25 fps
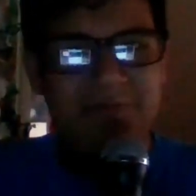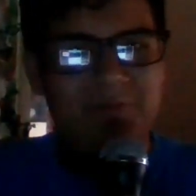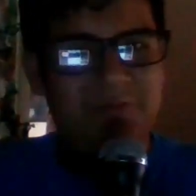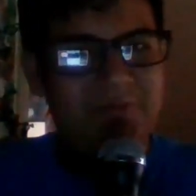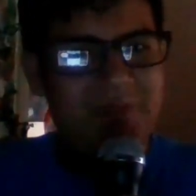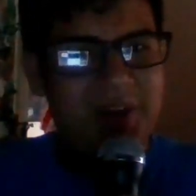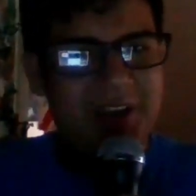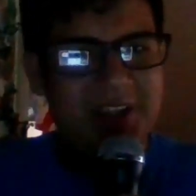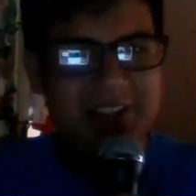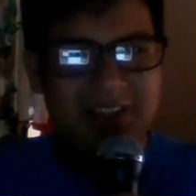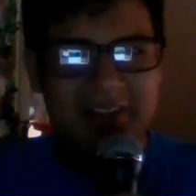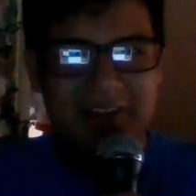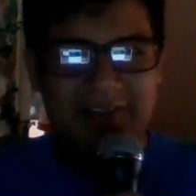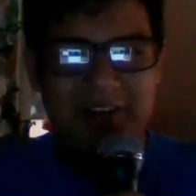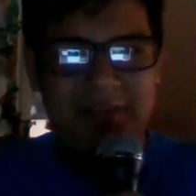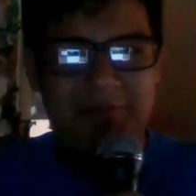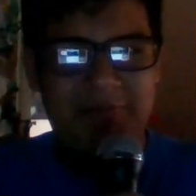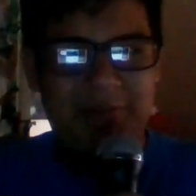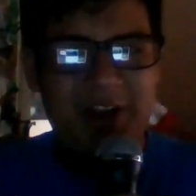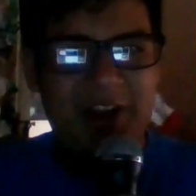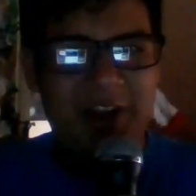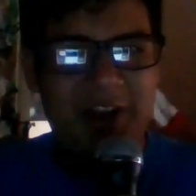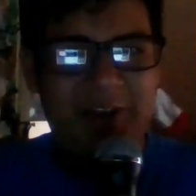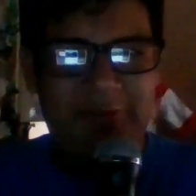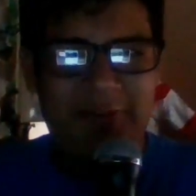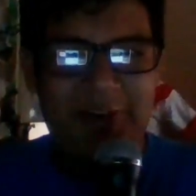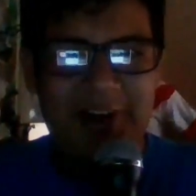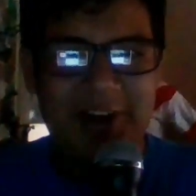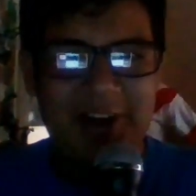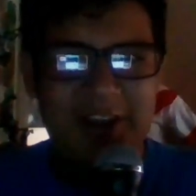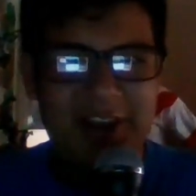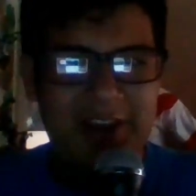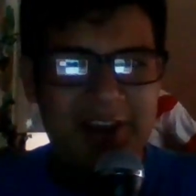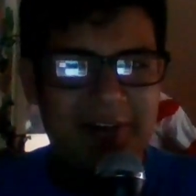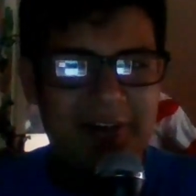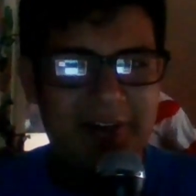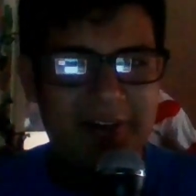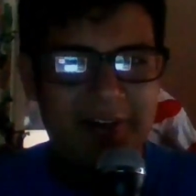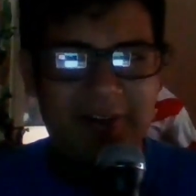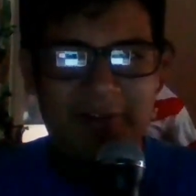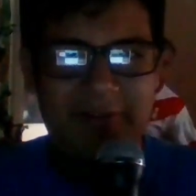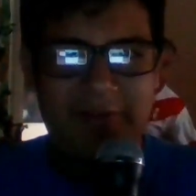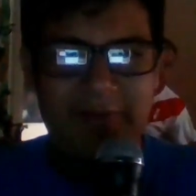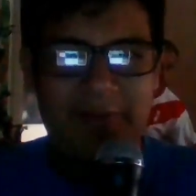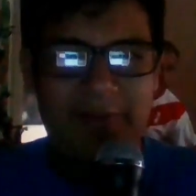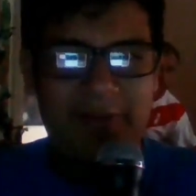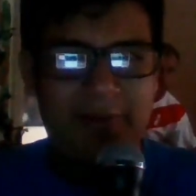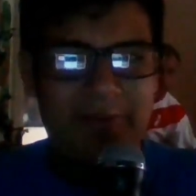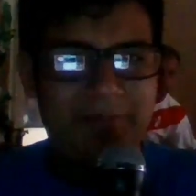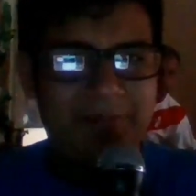basically pretty funny
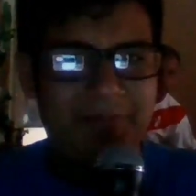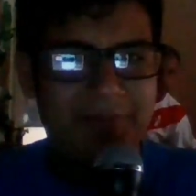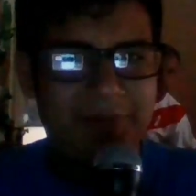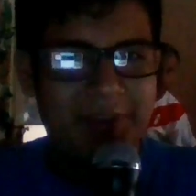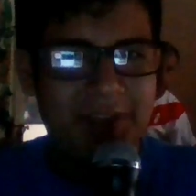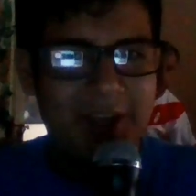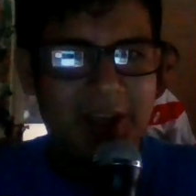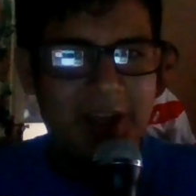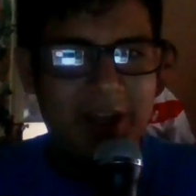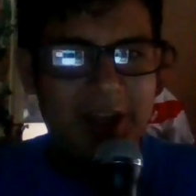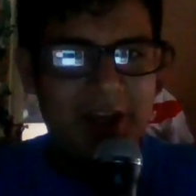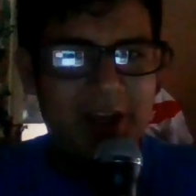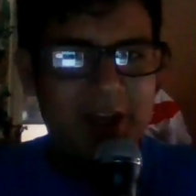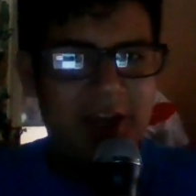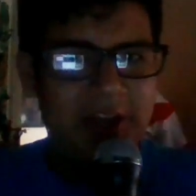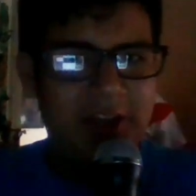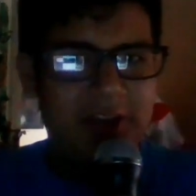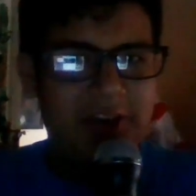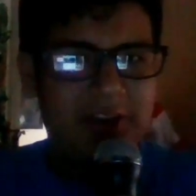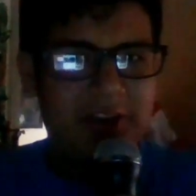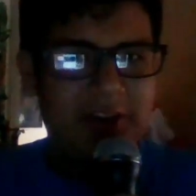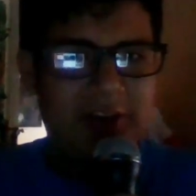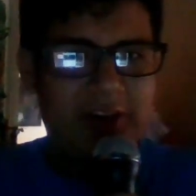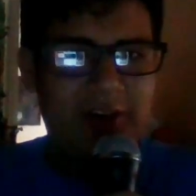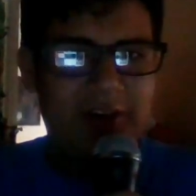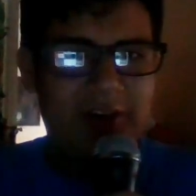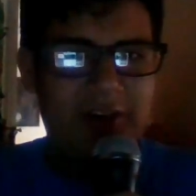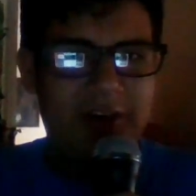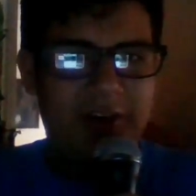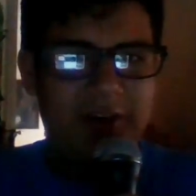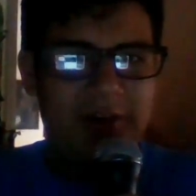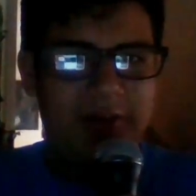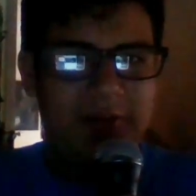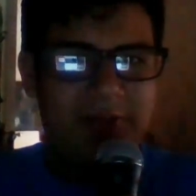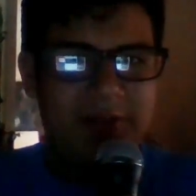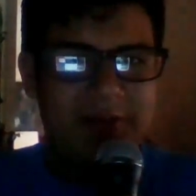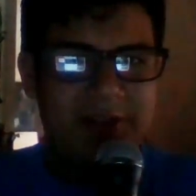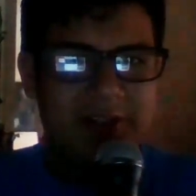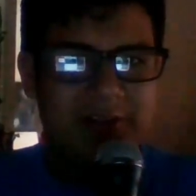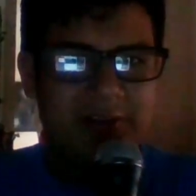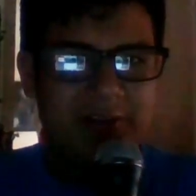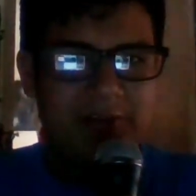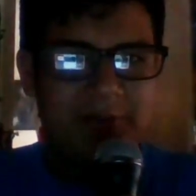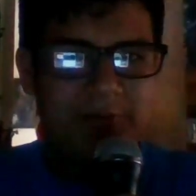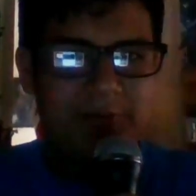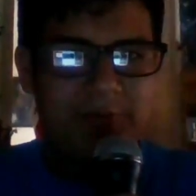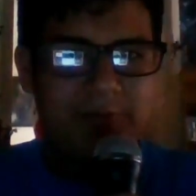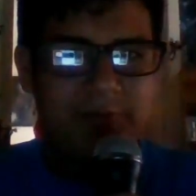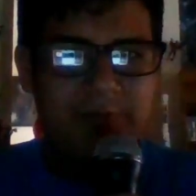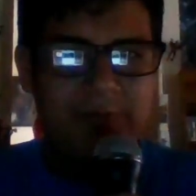from the
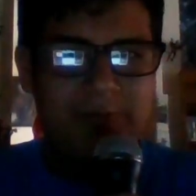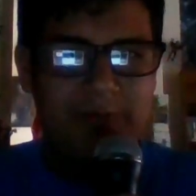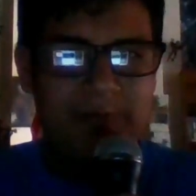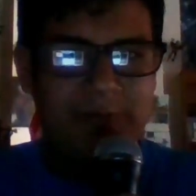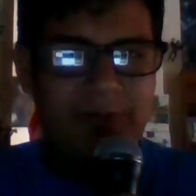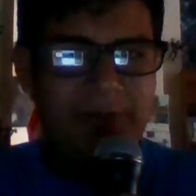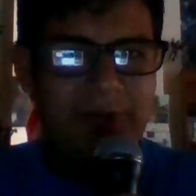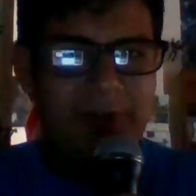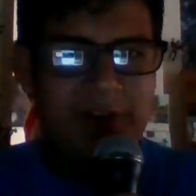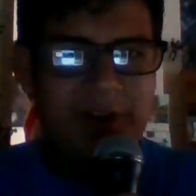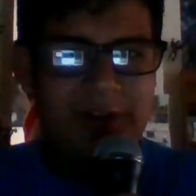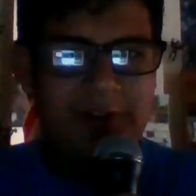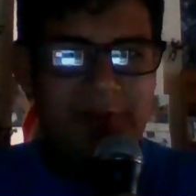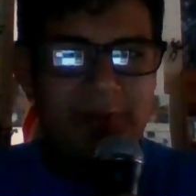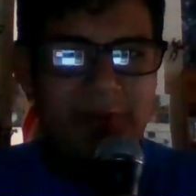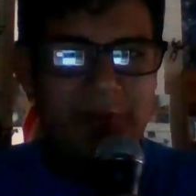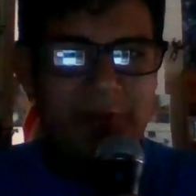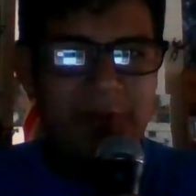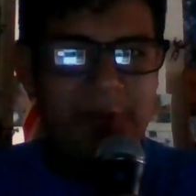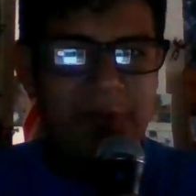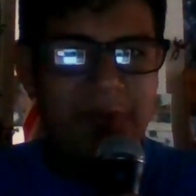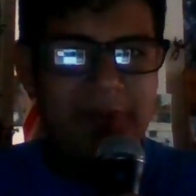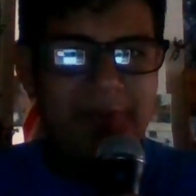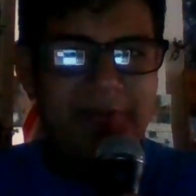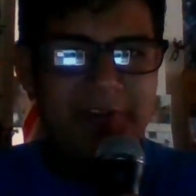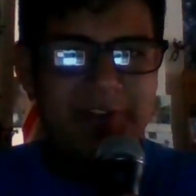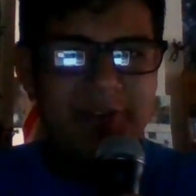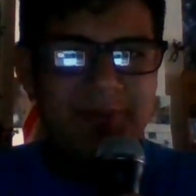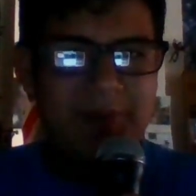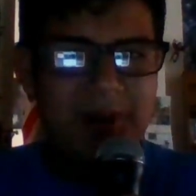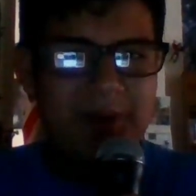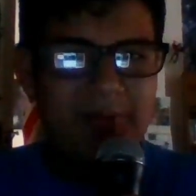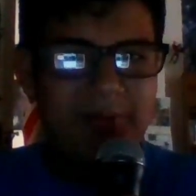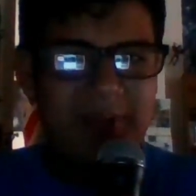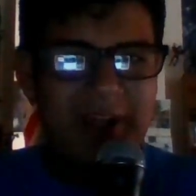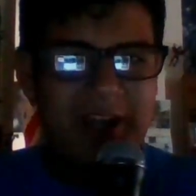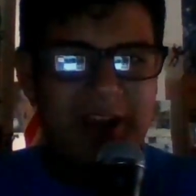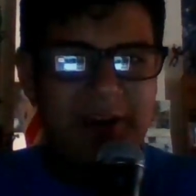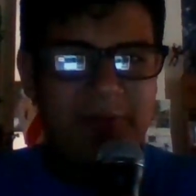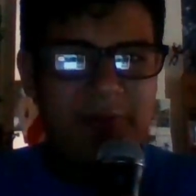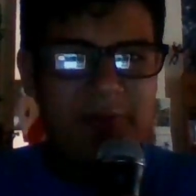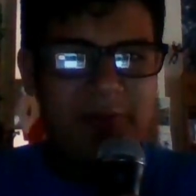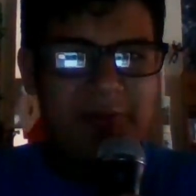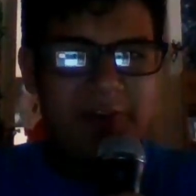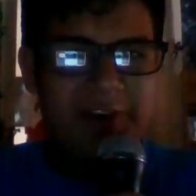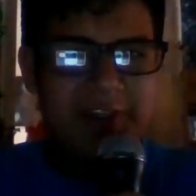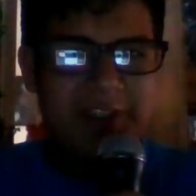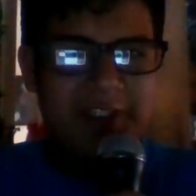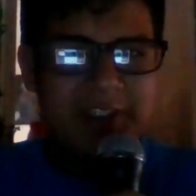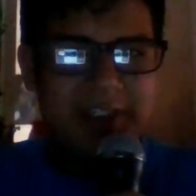previous Men in Black
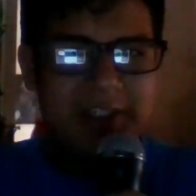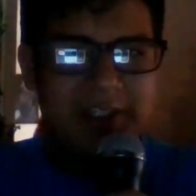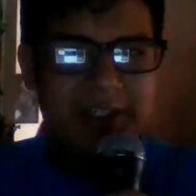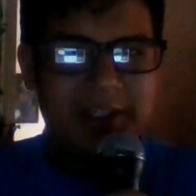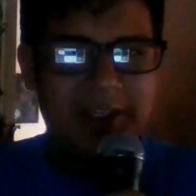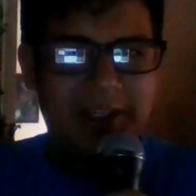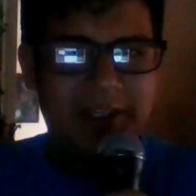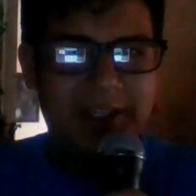movies.